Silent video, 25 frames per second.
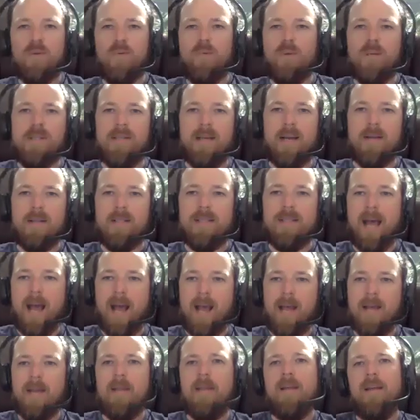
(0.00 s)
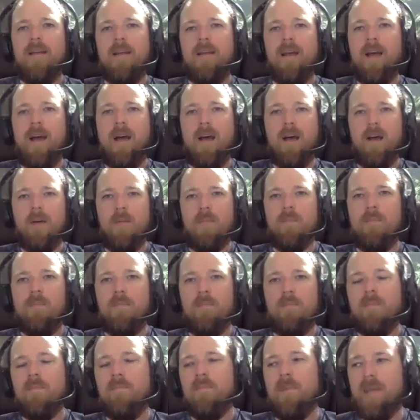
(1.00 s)
with what's outside,
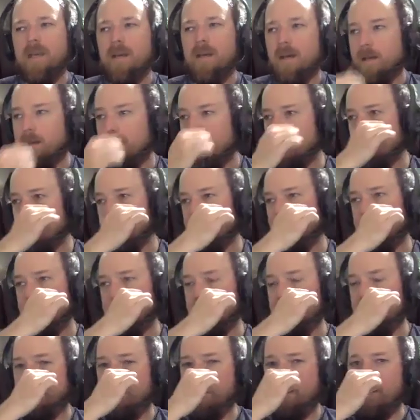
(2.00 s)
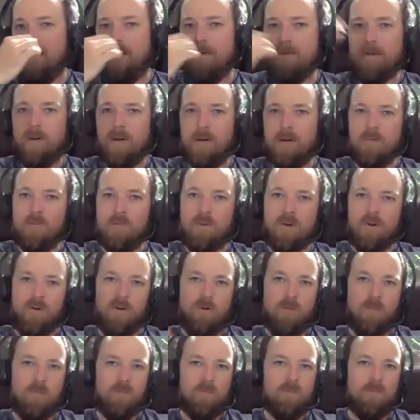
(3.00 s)
because especially if your
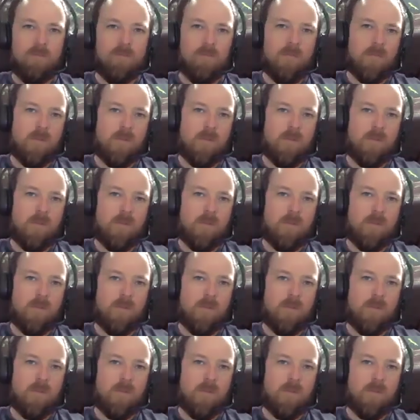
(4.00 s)
room